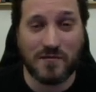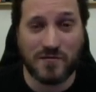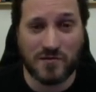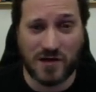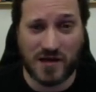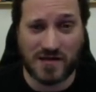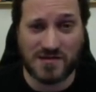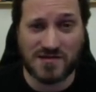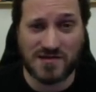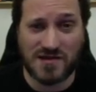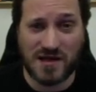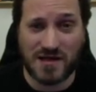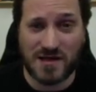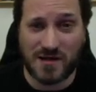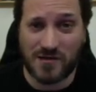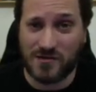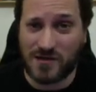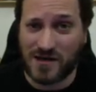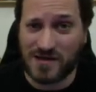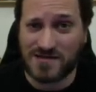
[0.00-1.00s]
If you'd like to check
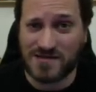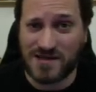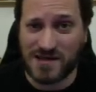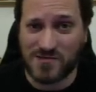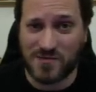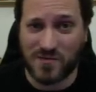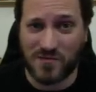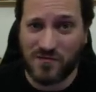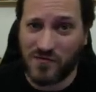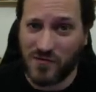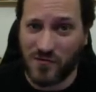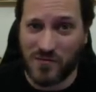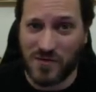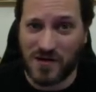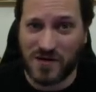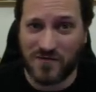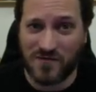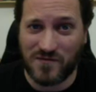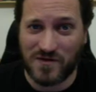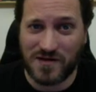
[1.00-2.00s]
out the last Desperate
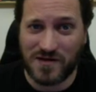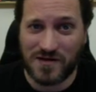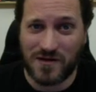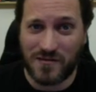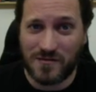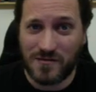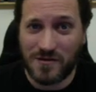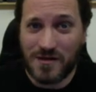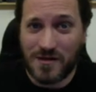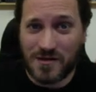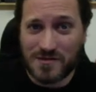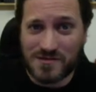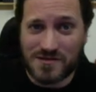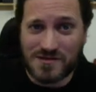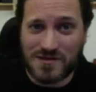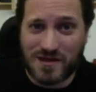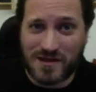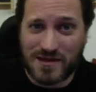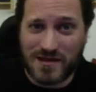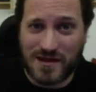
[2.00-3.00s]
Filmmaker video,
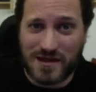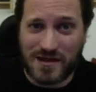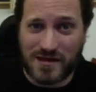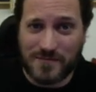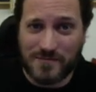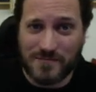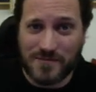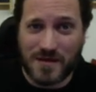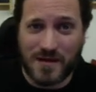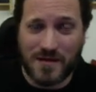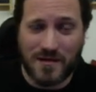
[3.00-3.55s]
just click here.